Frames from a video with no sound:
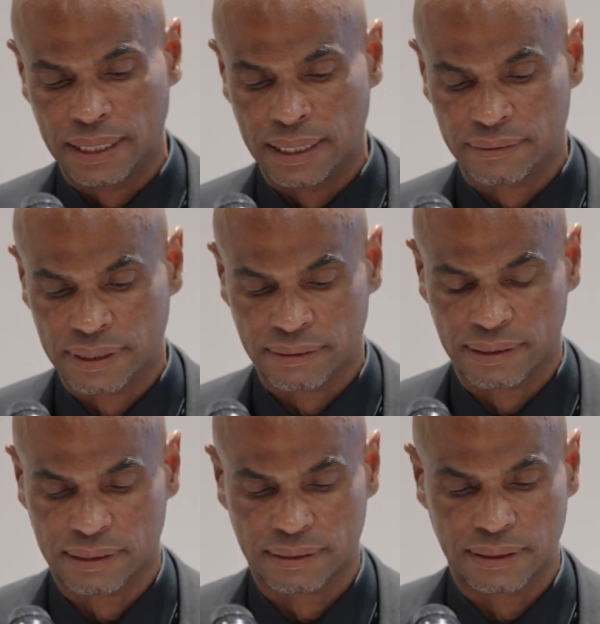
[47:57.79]
I think
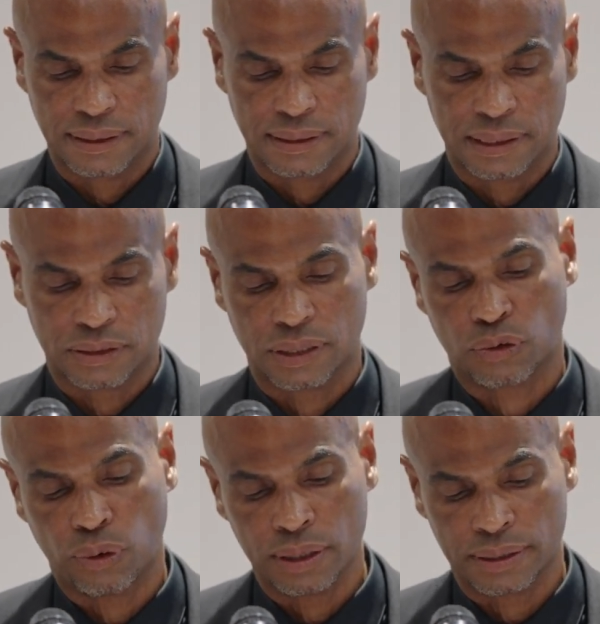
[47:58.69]
that the
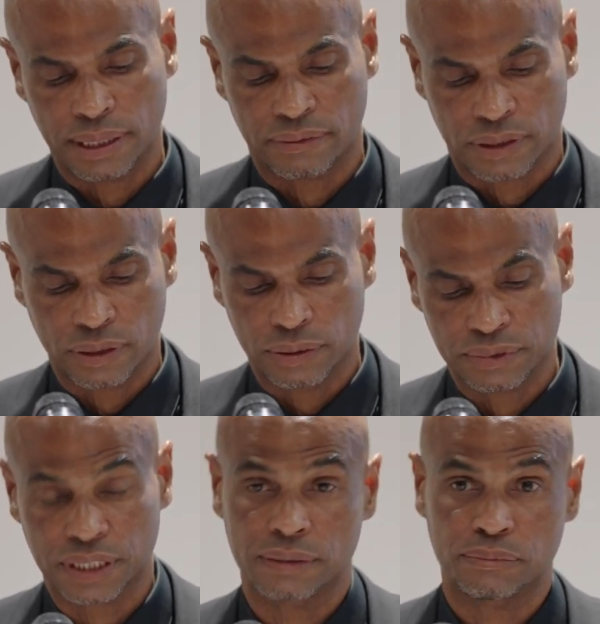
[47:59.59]
quality of our
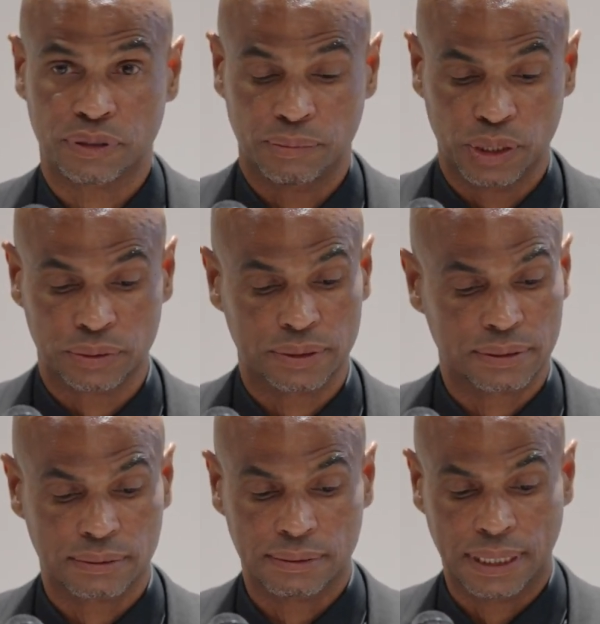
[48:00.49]
homes should promote,
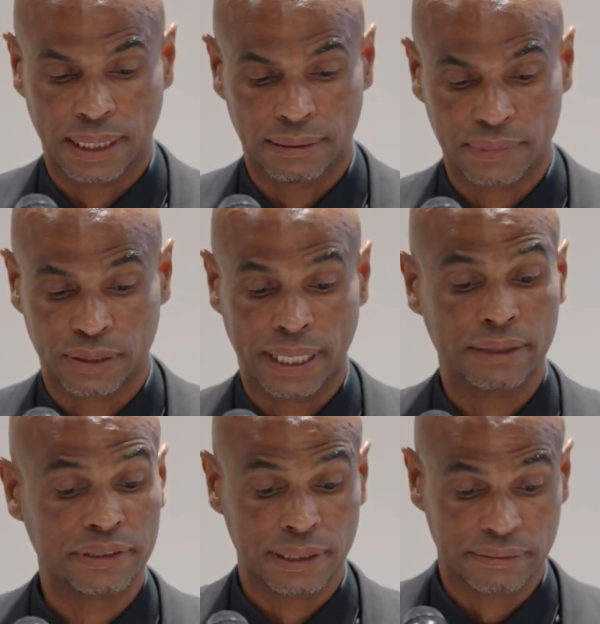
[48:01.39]

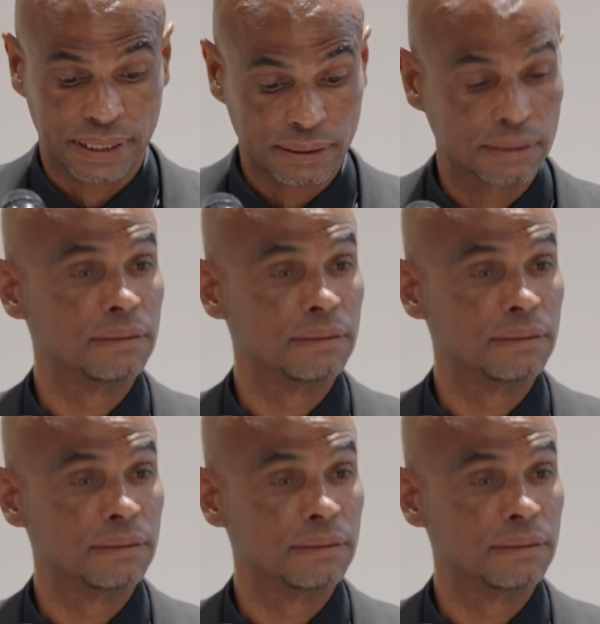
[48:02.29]
healthy living,